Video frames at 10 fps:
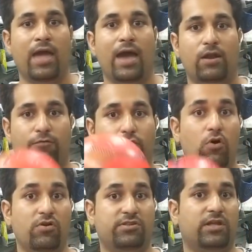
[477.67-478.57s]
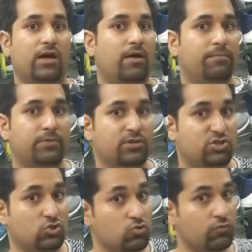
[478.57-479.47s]
And of course, the
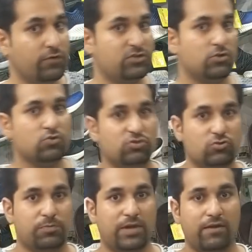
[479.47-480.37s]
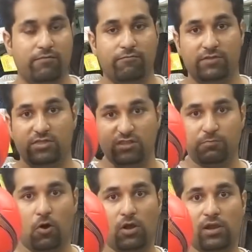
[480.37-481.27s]
shoe which you use to play with this
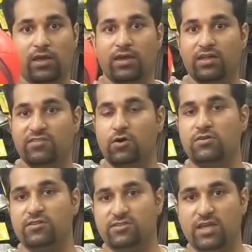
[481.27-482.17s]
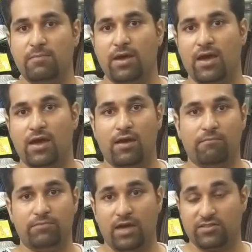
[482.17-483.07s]
ball is not the same
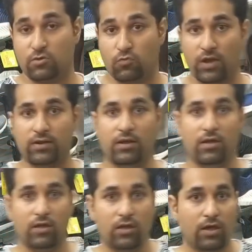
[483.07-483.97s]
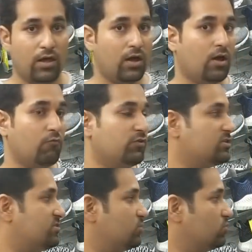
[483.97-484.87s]
as the one which is